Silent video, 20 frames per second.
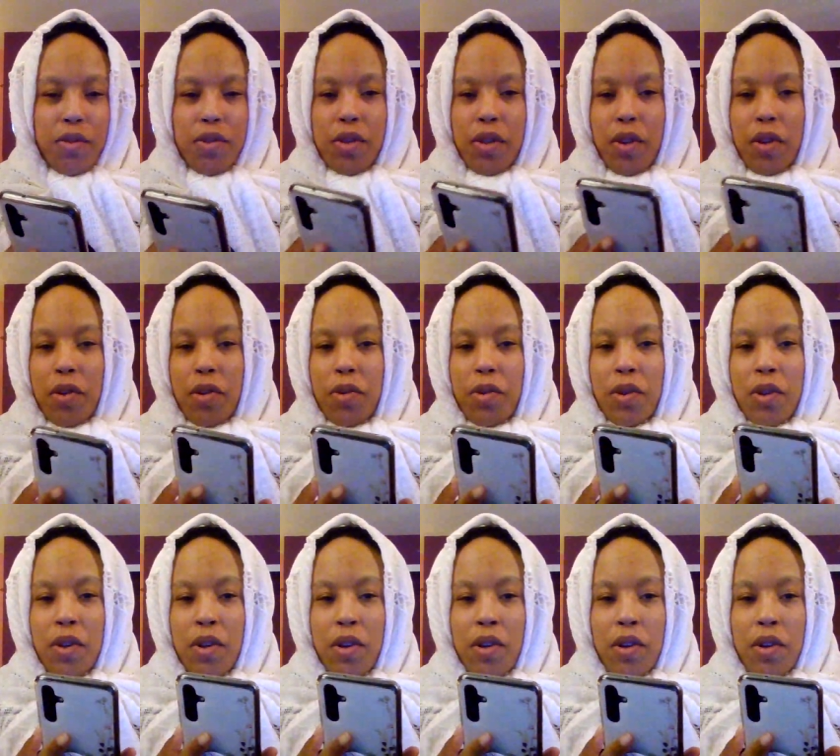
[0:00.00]
So
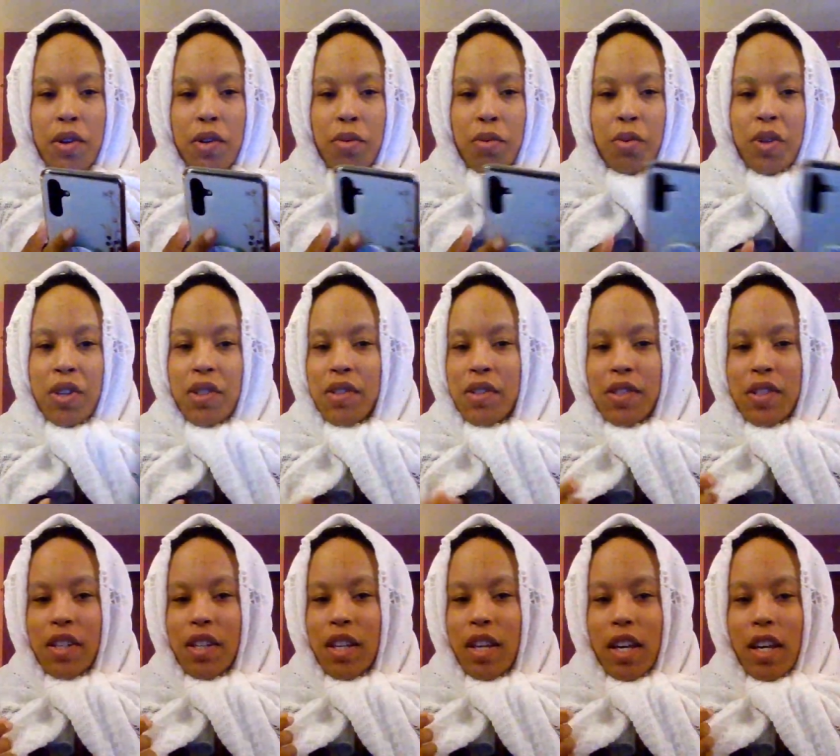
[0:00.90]
we
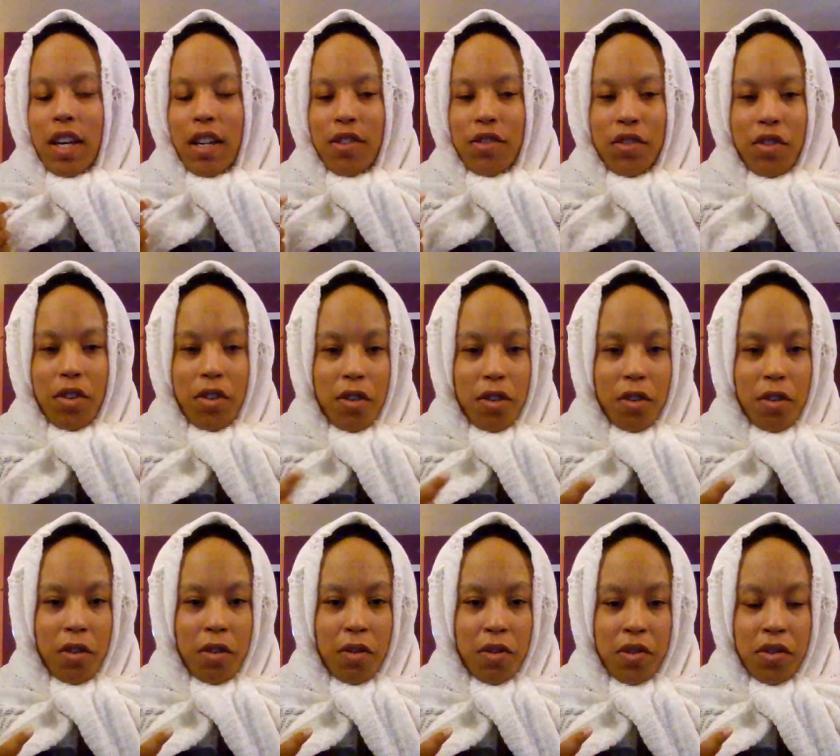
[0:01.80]
see a
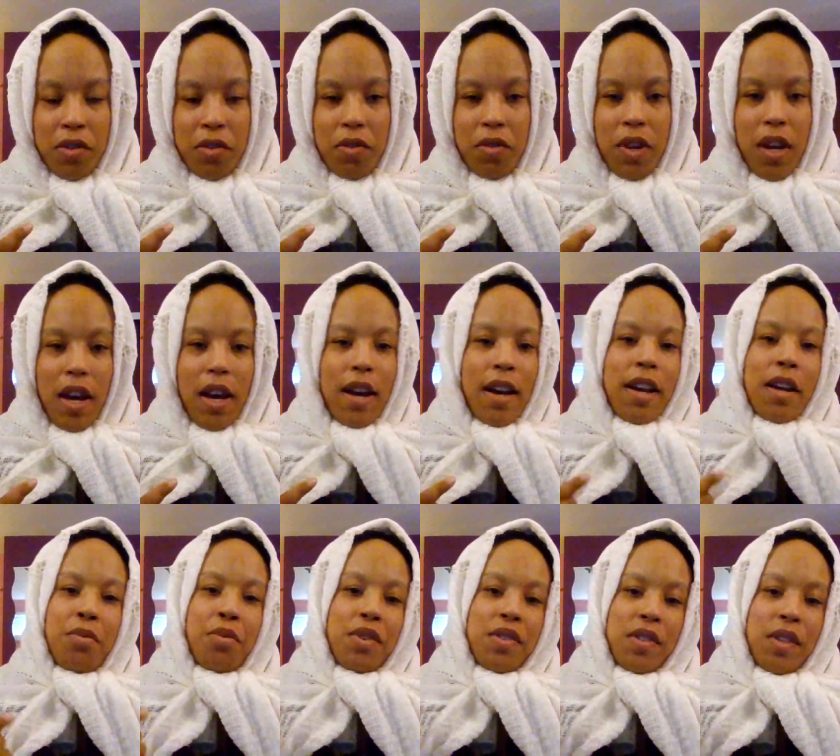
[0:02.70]
turtle
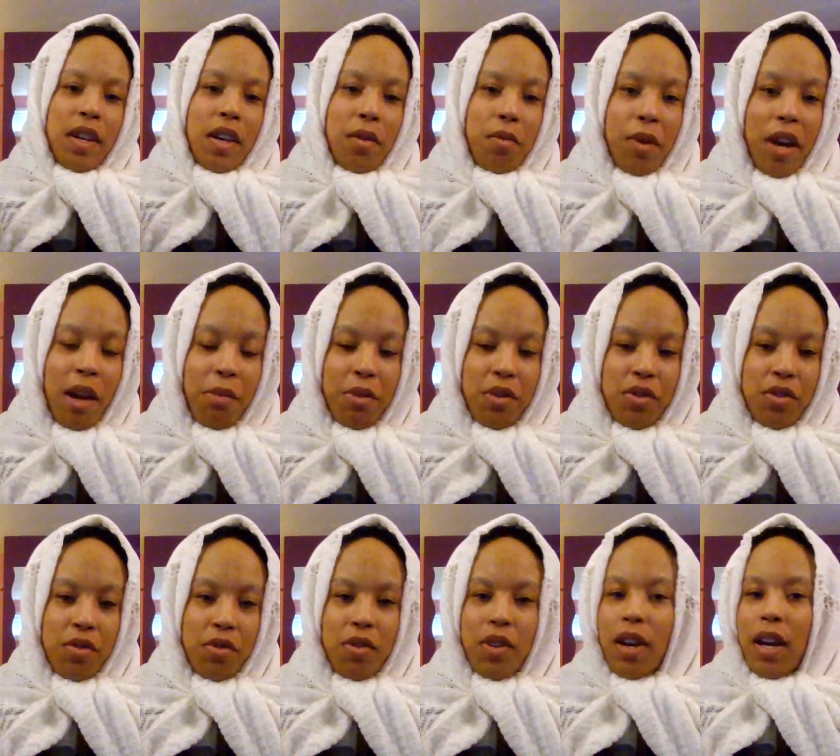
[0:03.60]
Tsugai, we see a rabbit
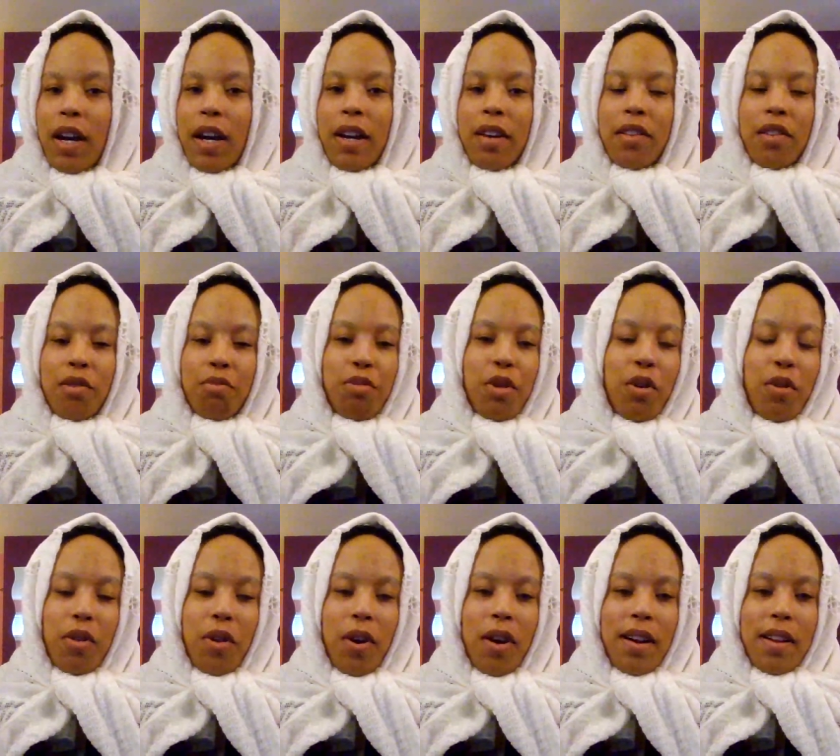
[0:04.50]
Tsugai, and they're
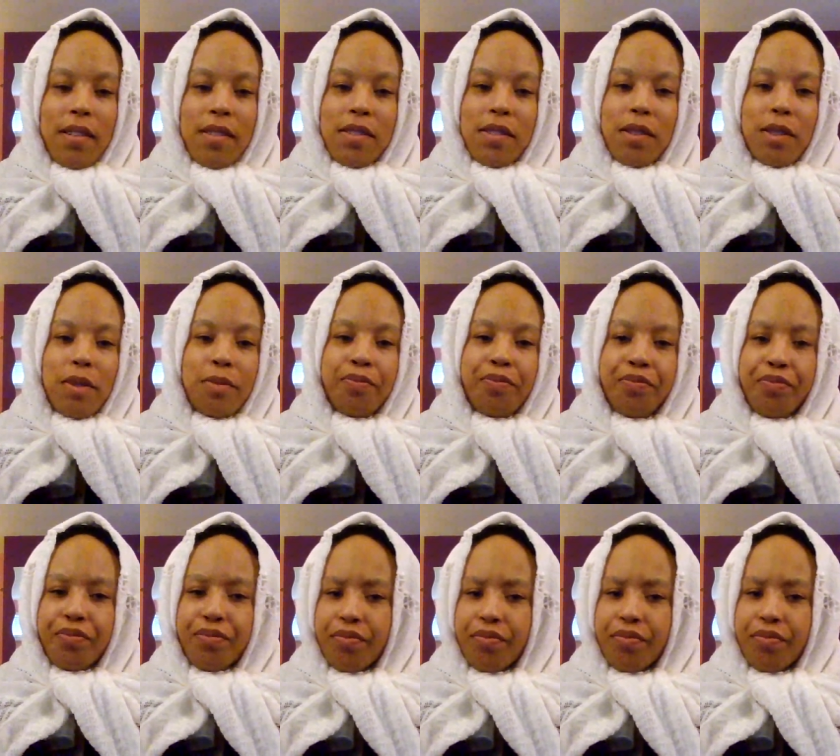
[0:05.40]
both awesome.